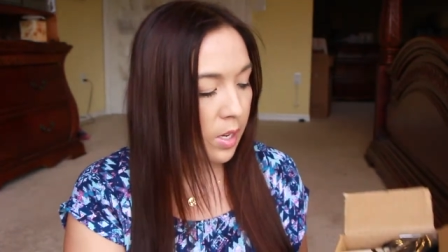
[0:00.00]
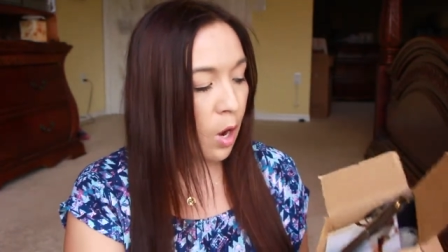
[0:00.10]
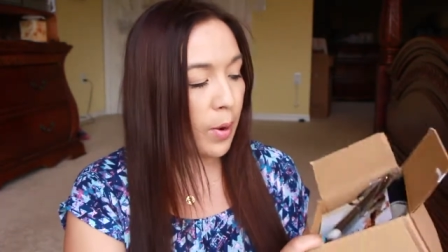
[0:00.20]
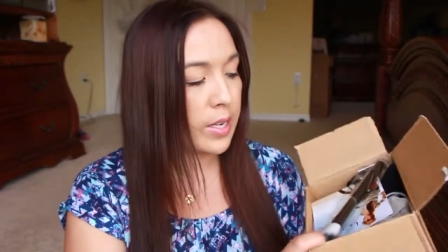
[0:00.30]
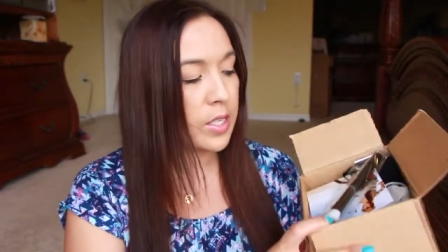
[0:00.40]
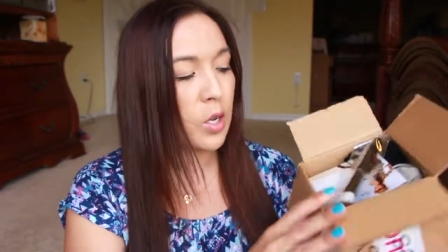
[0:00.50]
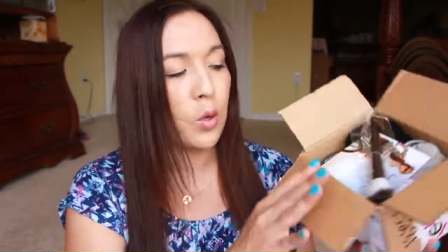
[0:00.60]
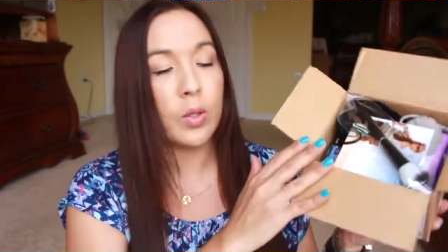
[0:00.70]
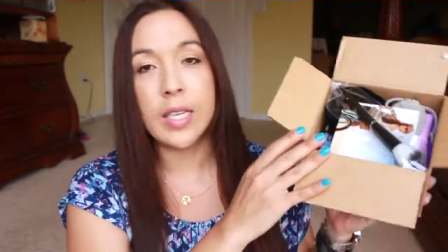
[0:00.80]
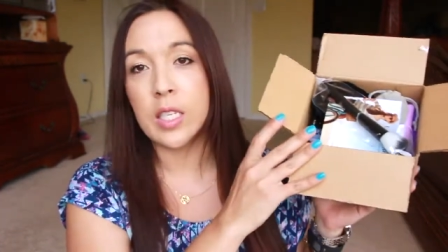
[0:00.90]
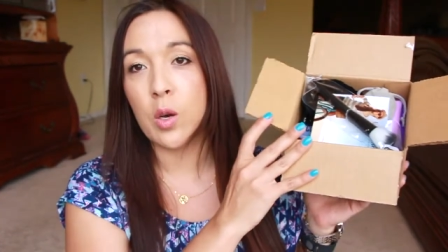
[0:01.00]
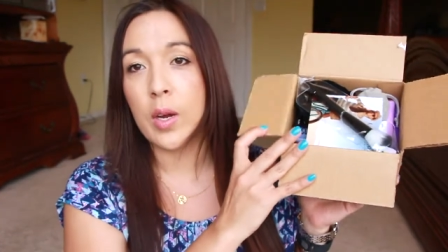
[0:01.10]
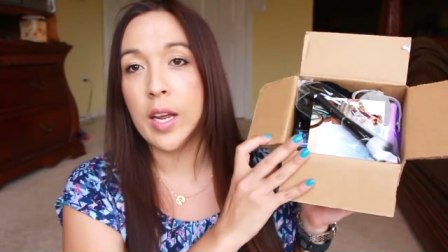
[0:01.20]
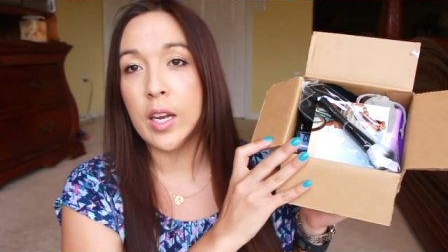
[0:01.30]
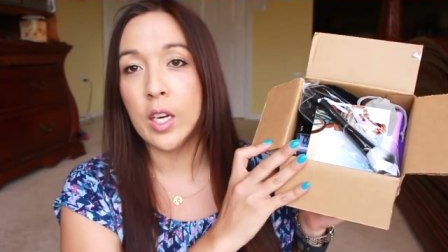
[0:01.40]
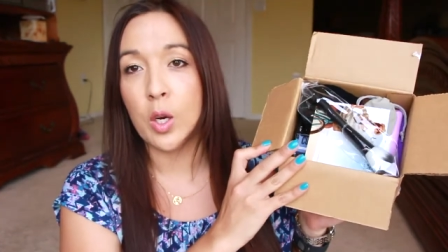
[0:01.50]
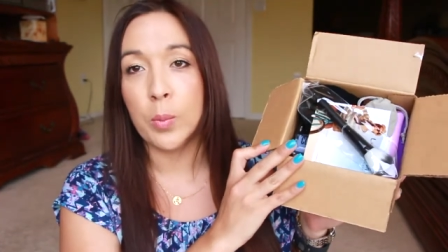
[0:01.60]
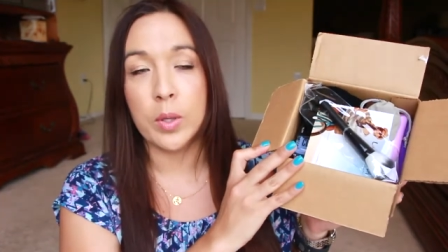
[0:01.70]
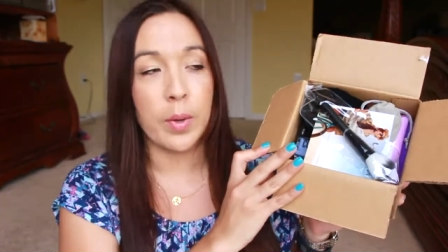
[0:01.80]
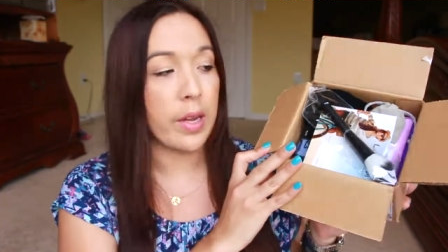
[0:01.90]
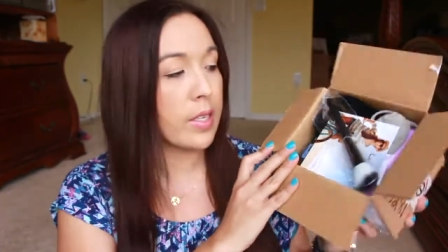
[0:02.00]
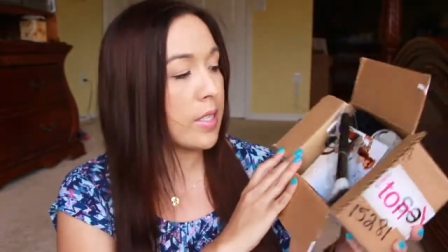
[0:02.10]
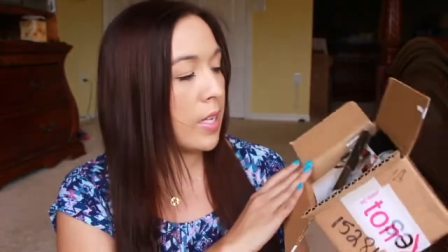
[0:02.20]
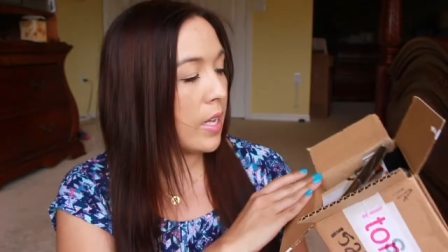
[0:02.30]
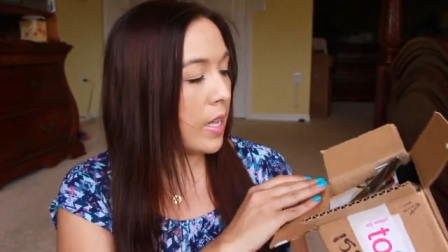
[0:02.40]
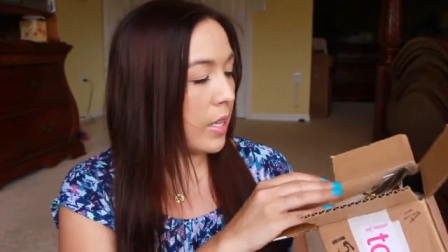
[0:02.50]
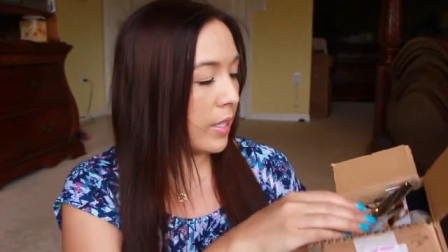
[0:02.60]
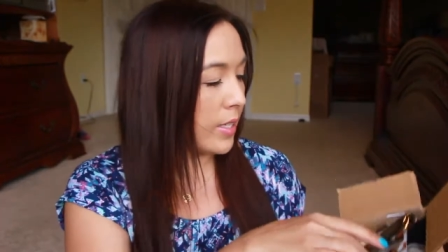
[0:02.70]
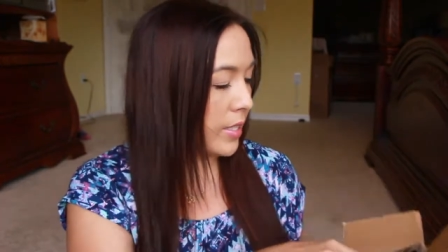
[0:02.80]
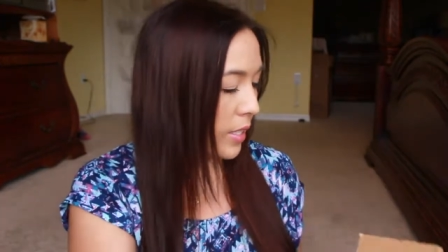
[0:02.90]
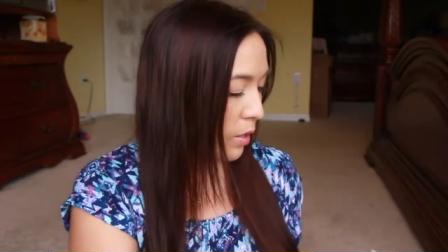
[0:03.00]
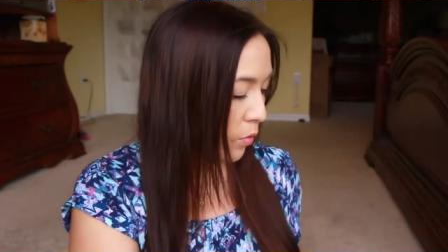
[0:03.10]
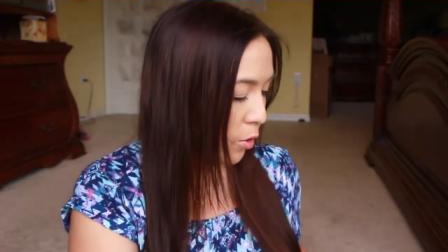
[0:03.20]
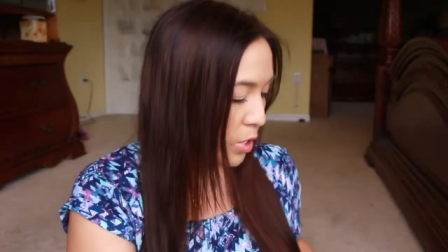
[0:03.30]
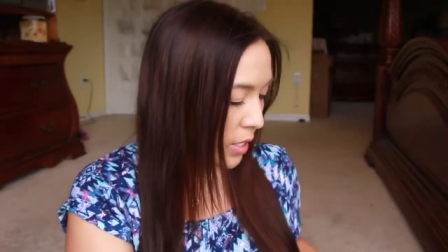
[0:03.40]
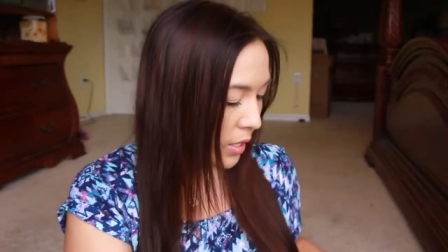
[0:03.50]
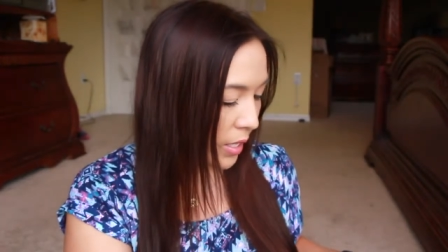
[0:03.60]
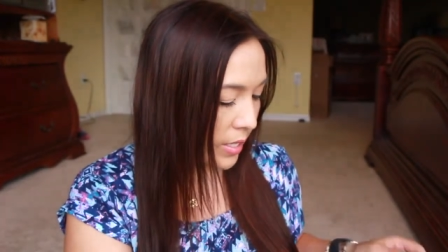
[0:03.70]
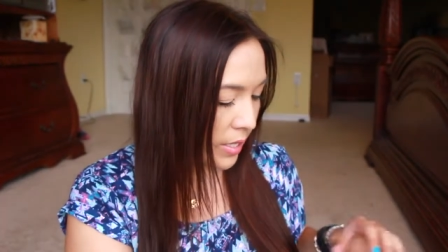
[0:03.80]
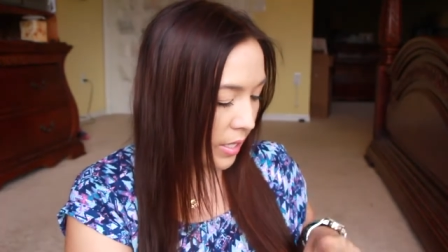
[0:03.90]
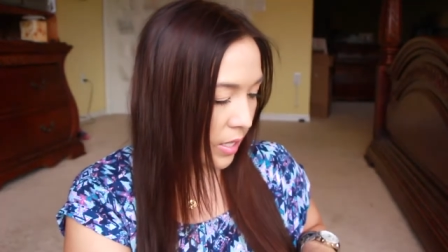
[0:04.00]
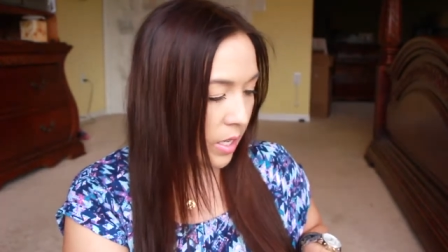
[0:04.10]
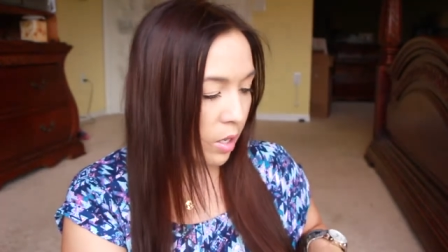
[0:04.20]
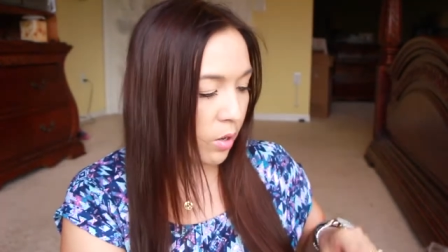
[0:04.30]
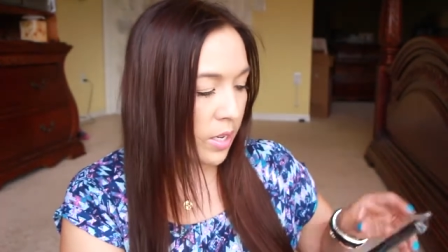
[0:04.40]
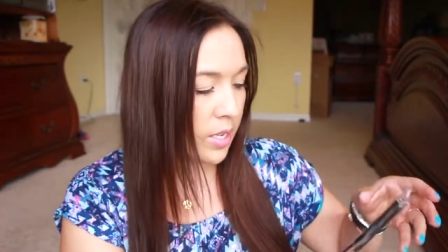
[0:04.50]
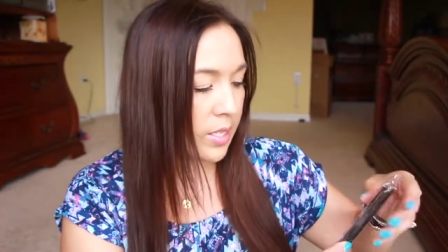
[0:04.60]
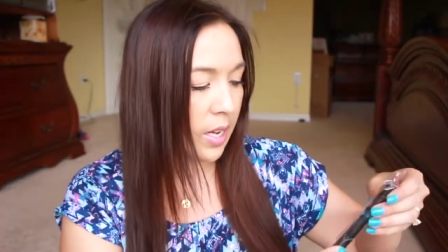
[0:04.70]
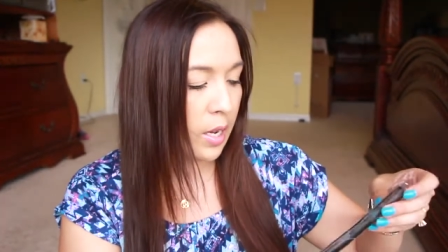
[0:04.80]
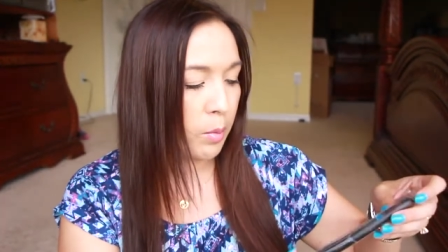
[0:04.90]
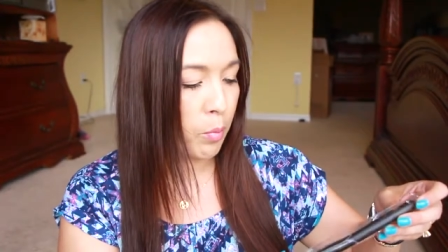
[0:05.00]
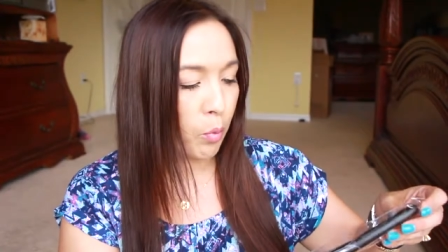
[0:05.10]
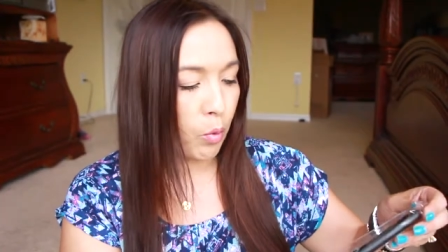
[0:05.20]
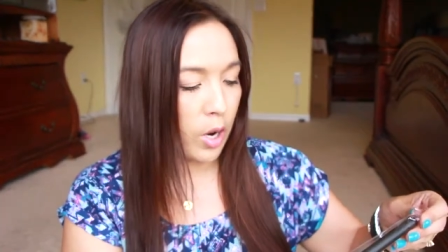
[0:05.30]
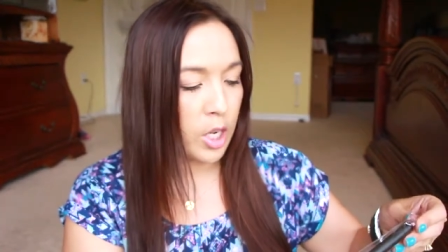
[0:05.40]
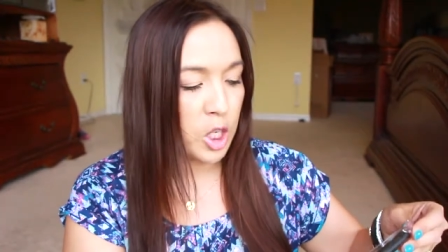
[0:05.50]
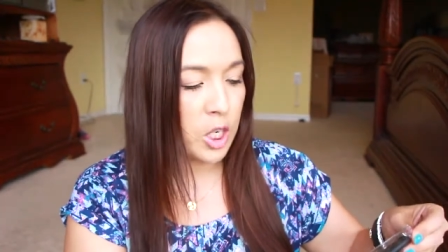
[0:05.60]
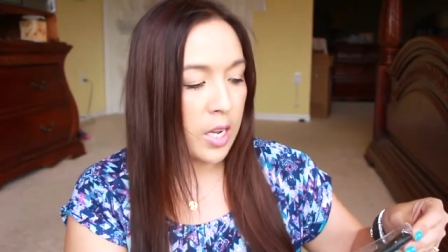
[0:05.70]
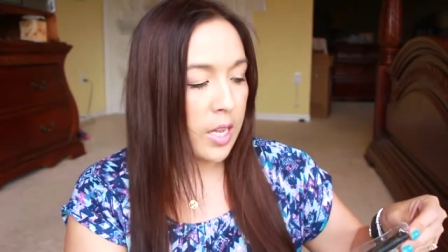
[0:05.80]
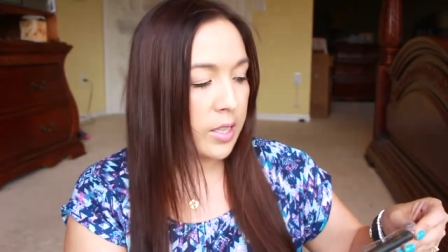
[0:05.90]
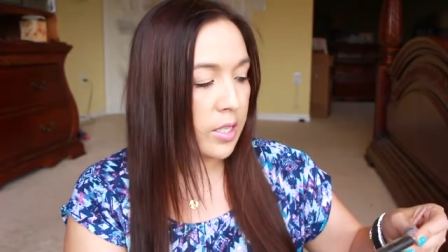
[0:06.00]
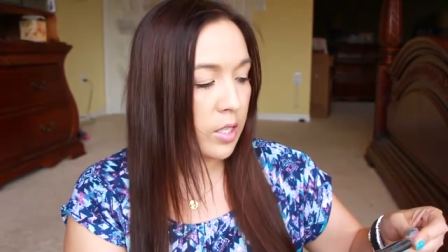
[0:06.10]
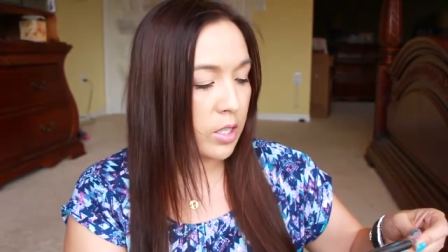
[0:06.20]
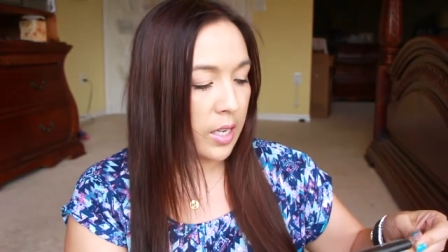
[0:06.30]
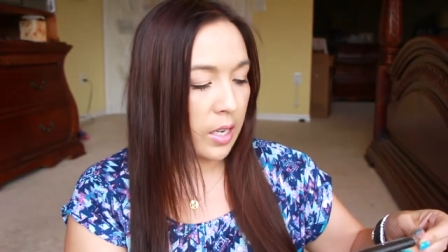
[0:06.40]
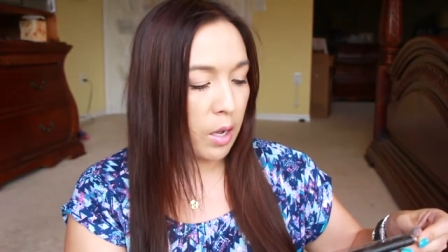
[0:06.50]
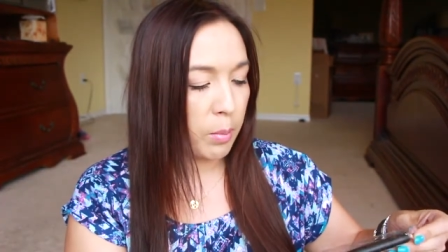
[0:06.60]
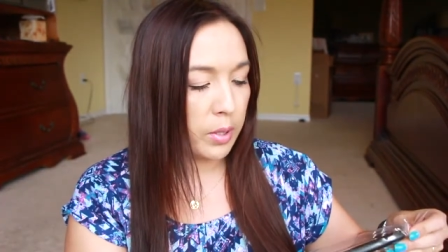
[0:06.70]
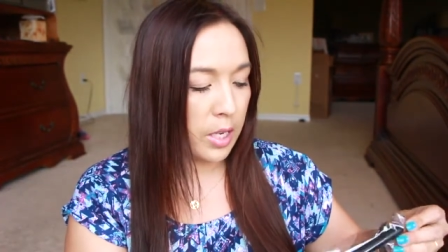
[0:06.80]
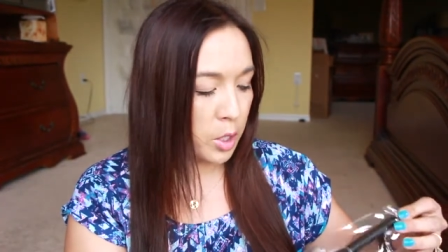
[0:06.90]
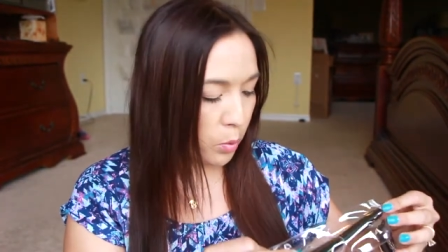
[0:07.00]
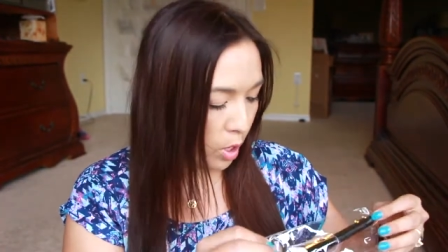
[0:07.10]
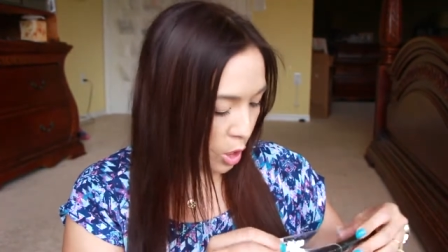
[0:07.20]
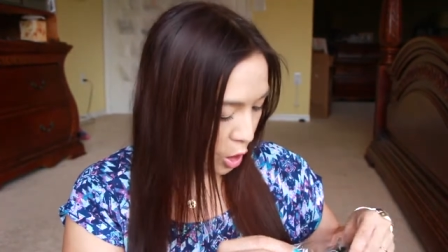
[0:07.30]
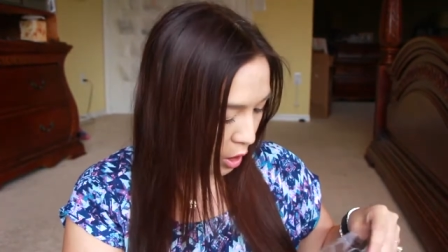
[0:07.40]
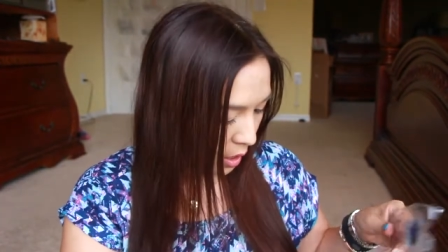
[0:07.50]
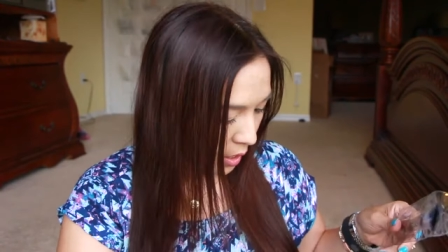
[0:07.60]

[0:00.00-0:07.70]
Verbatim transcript: All right, so let's go ahead and open the box. Let's see, the first thing that I see in here is a brush. This looks like a blush brush.